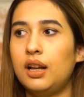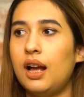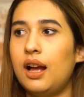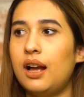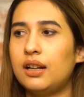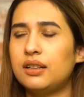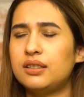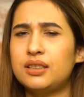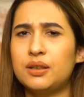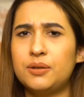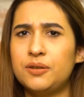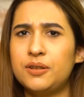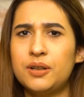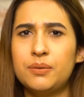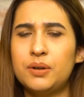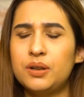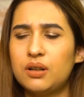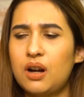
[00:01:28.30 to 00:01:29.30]
and some of
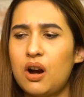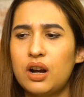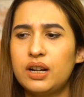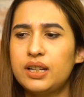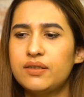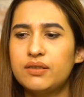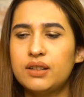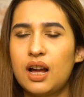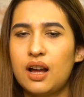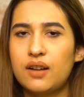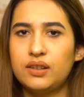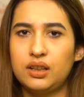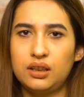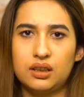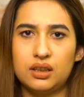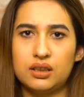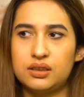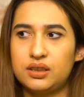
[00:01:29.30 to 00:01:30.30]
them are, aren't even
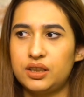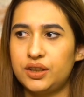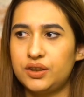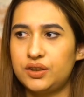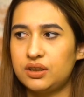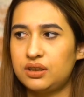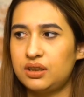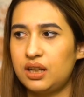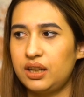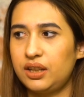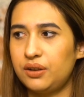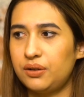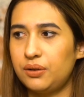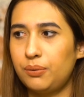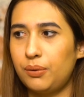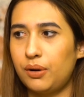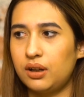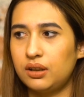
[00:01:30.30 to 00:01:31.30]
having kids they're just like you
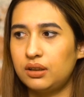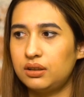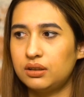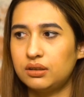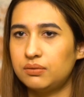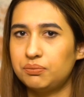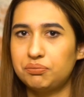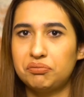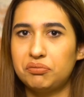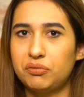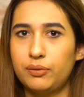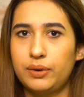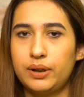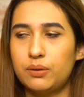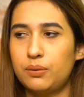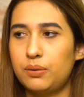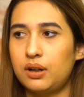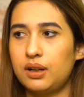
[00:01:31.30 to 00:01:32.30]
know what
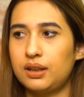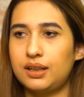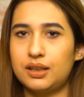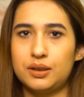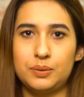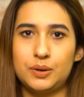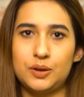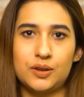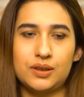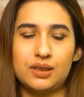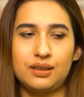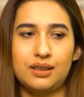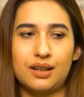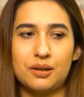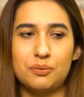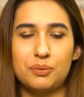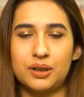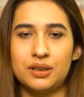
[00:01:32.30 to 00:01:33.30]
we don't want kids we'll just
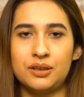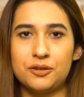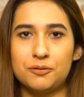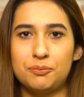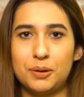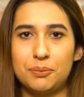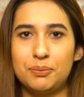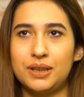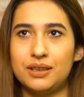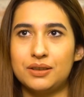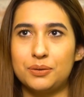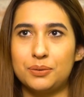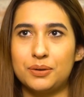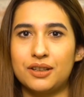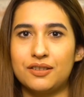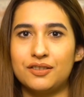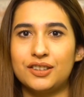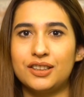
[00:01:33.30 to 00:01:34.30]
get a bunch of puppies or
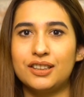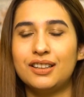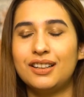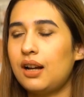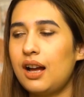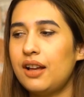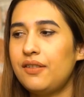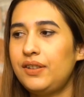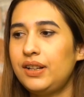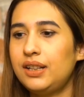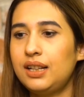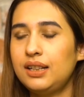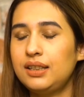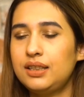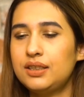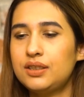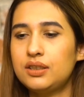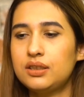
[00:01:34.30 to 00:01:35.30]
whatever i feel
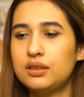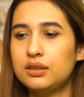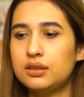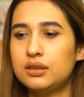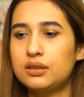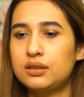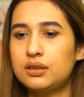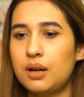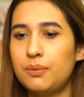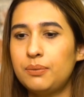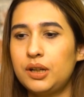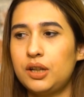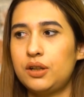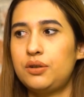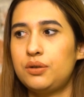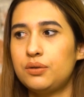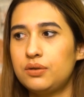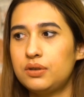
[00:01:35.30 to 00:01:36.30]
like these are some
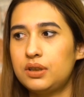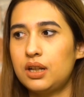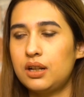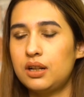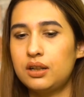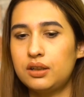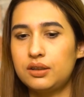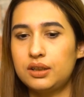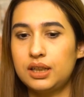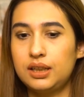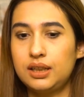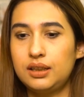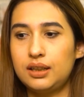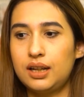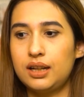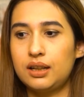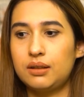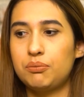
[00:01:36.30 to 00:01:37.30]
issues that are really
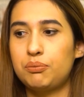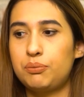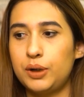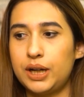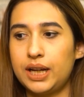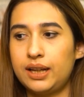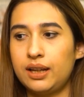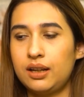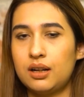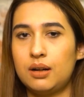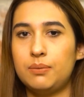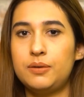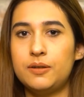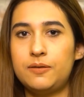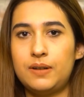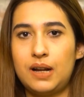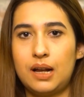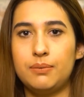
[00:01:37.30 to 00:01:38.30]
like breaking up
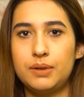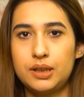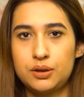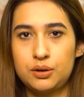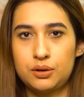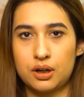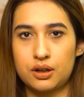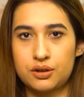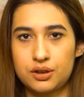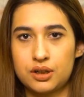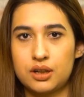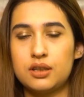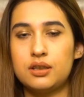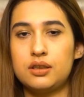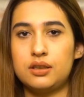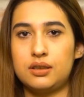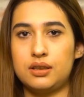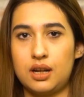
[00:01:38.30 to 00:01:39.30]
the family structure
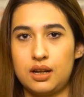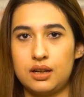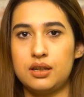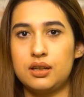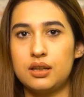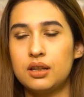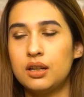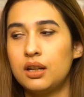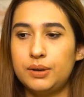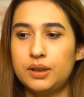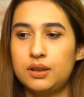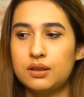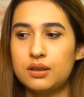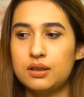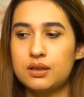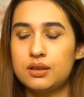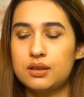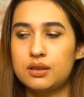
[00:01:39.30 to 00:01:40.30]
in society
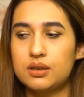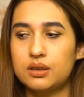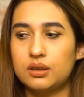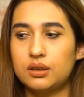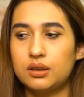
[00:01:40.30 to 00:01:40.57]
because